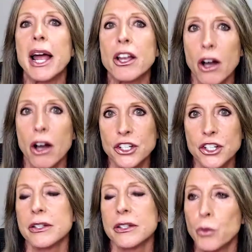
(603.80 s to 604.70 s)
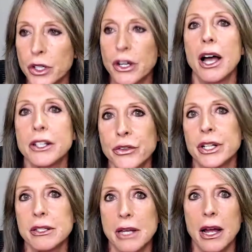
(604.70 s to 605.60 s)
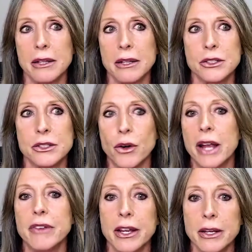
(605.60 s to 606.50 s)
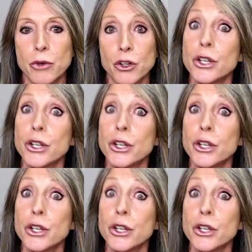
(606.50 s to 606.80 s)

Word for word: I consciously would not criticize driving anymore.